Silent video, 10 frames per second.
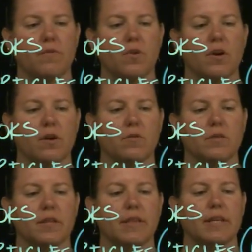for articles
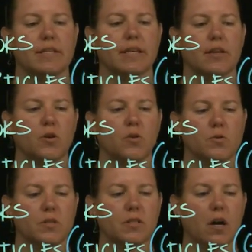on things like
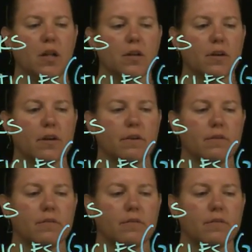Google Scholar,